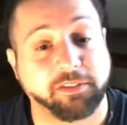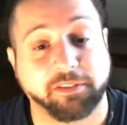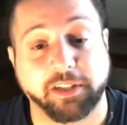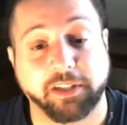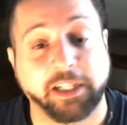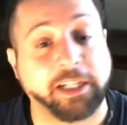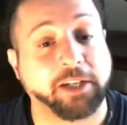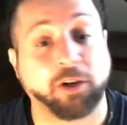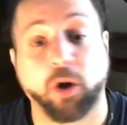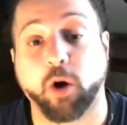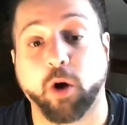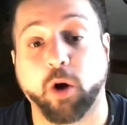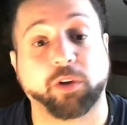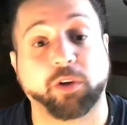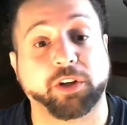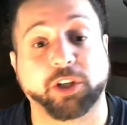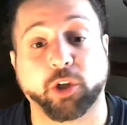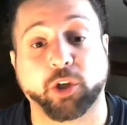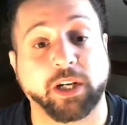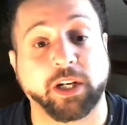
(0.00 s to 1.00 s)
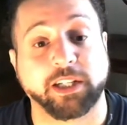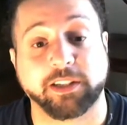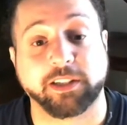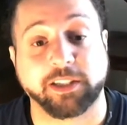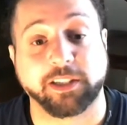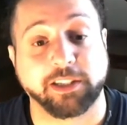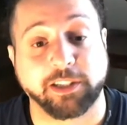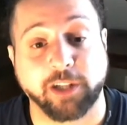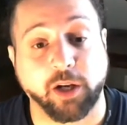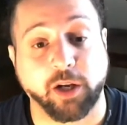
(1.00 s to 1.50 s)
hear all the
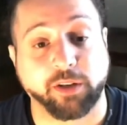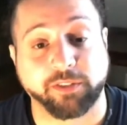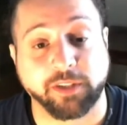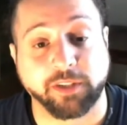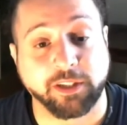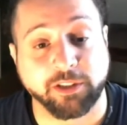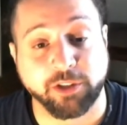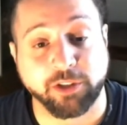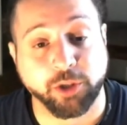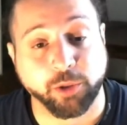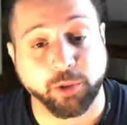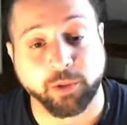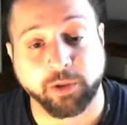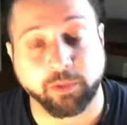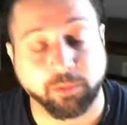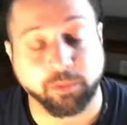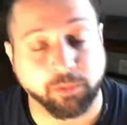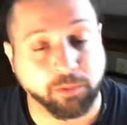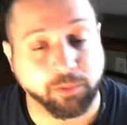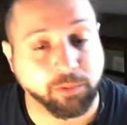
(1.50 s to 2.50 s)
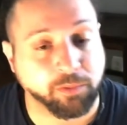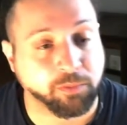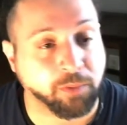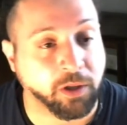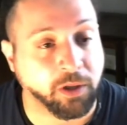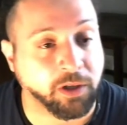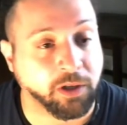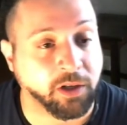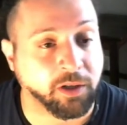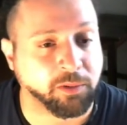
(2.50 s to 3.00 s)
crazy stuff he's doing.
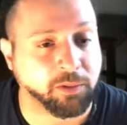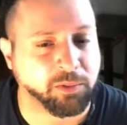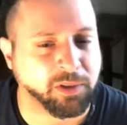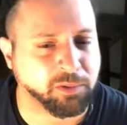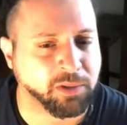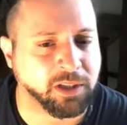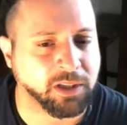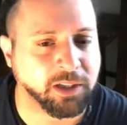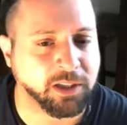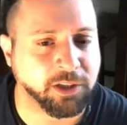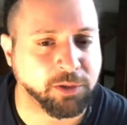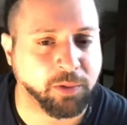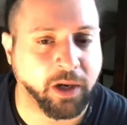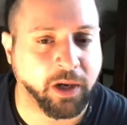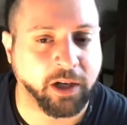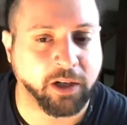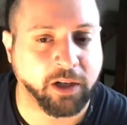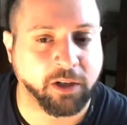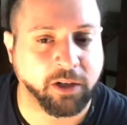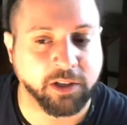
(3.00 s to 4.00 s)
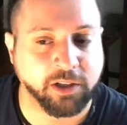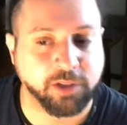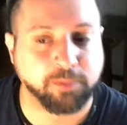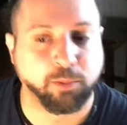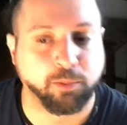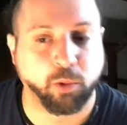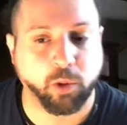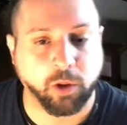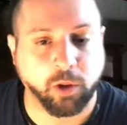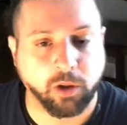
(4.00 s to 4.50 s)
But with this record, it's
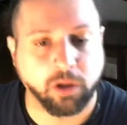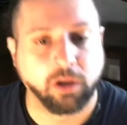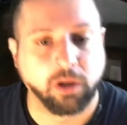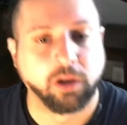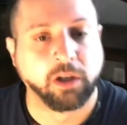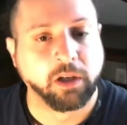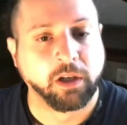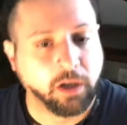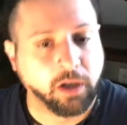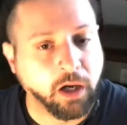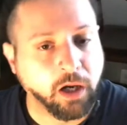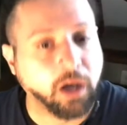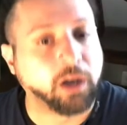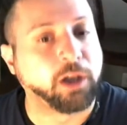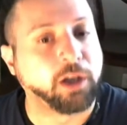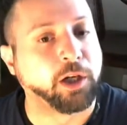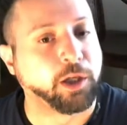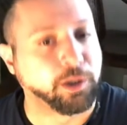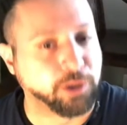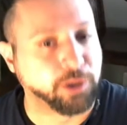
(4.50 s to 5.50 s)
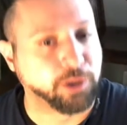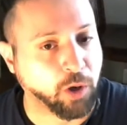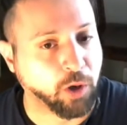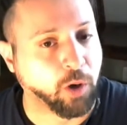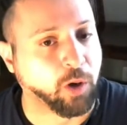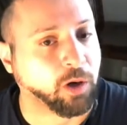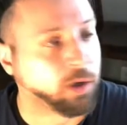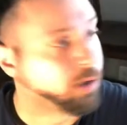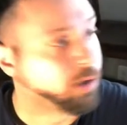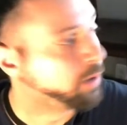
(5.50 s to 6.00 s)
more guitar
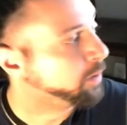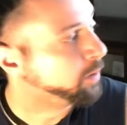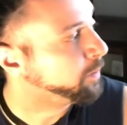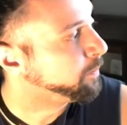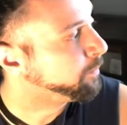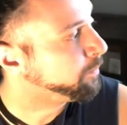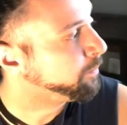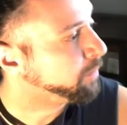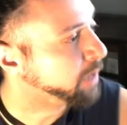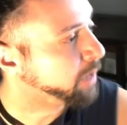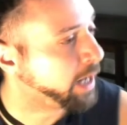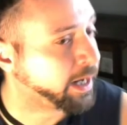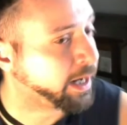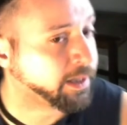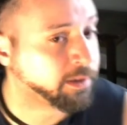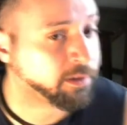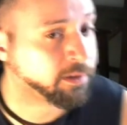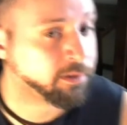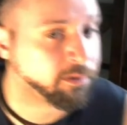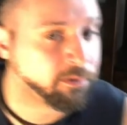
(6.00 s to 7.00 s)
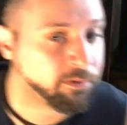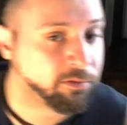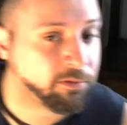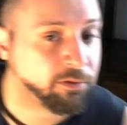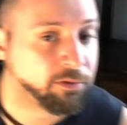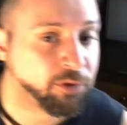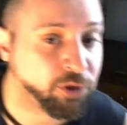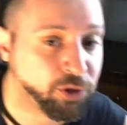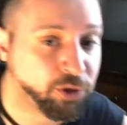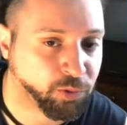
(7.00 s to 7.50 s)
and
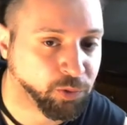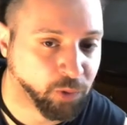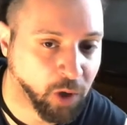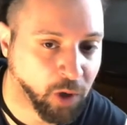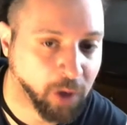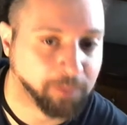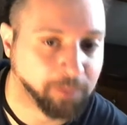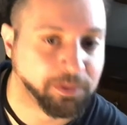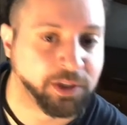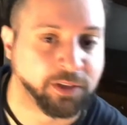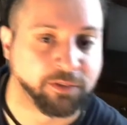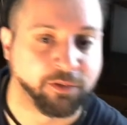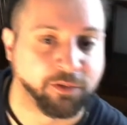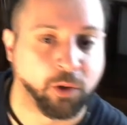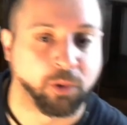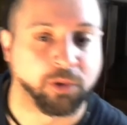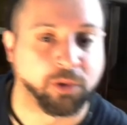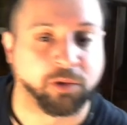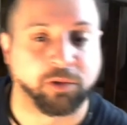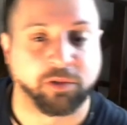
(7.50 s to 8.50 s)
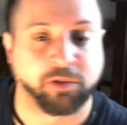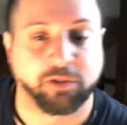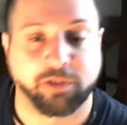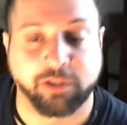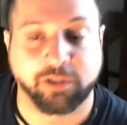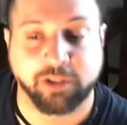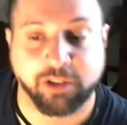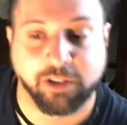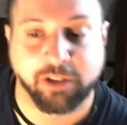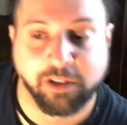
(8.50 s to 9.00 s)
drums and
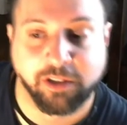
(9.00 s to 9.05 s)
vocals.